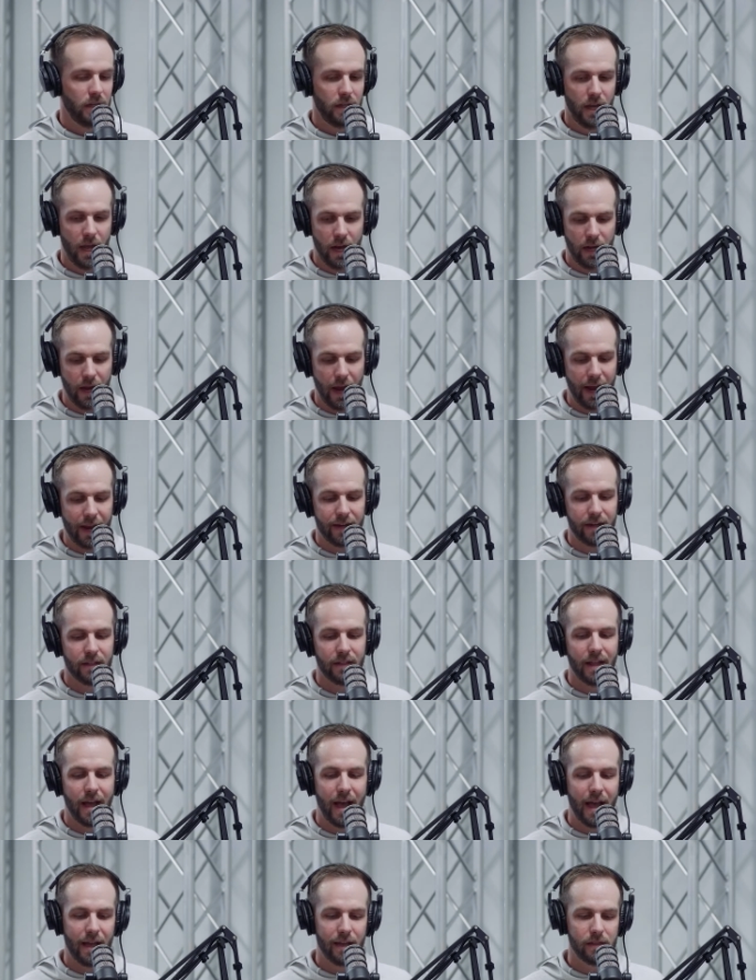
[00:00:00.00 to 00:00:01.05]
and
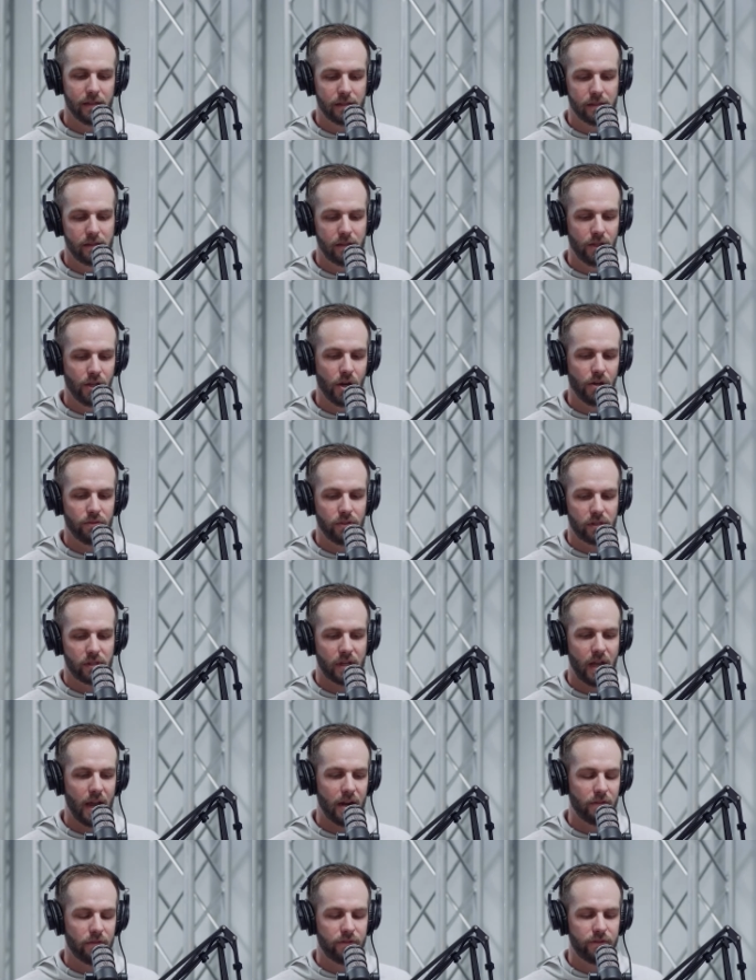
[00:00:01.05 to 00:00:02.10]
analyze, you know, just
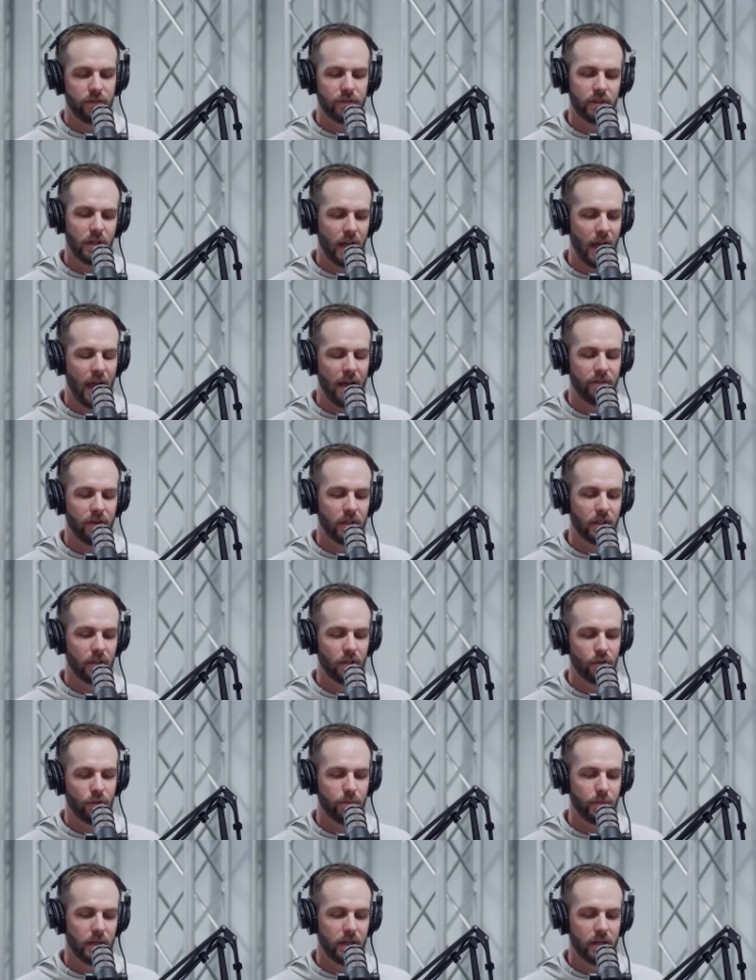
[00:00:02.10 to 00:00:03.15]
kind of having a
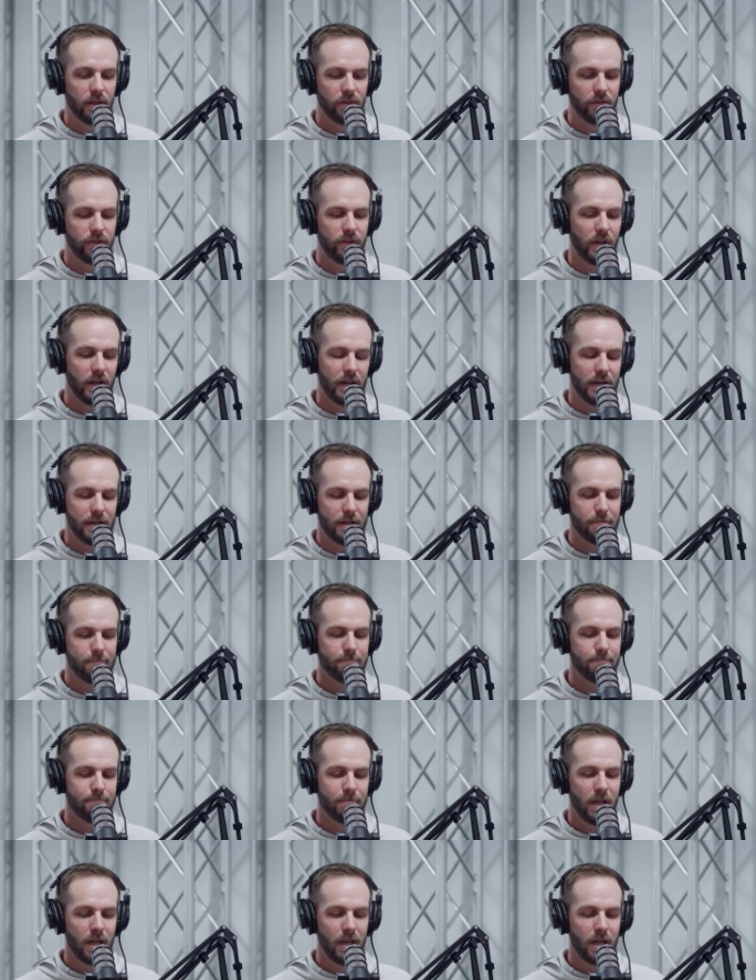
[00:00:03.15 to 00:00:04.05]
little bit of um,